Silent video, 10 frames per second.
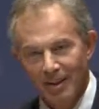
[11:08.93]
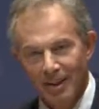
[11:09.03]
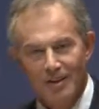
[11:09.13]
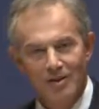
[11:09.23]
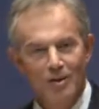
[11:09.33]

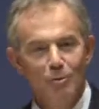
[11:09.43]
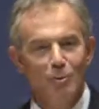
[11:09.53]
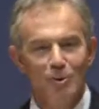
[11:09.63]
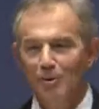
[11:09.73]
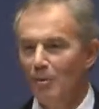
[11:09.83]
London
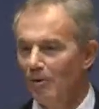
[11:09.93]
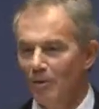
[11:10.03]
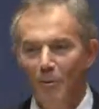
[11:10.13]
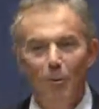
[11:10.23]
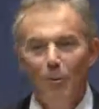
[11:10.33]
schools who were
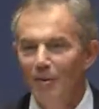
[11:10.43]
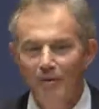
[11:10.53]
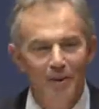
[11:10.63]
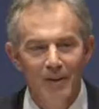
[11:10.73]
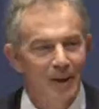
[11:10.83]
from all
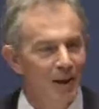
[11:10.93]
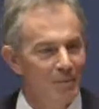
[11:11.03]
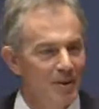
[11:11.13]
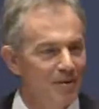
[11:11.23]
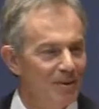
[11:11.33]
different
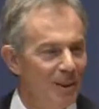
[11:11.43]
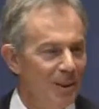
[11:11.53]
types of